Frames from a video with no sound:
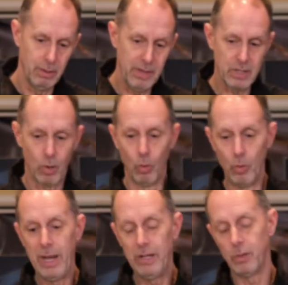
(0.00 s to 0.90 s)
this whole
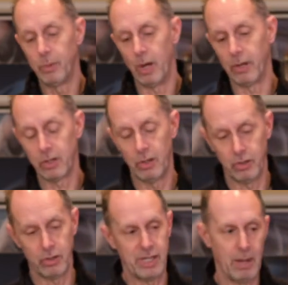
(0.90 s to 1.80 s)
range of products, not
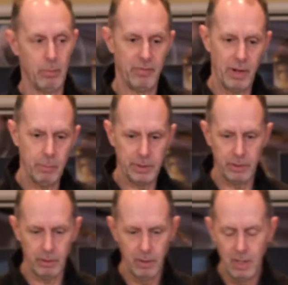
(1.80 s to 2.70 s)
just the amplifier, but
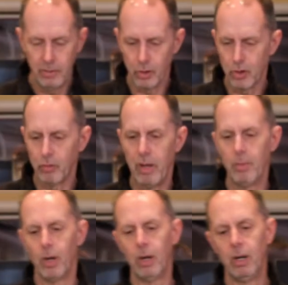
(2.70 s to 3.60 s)
their
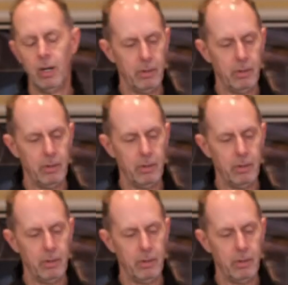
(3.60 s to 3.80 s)
streamer,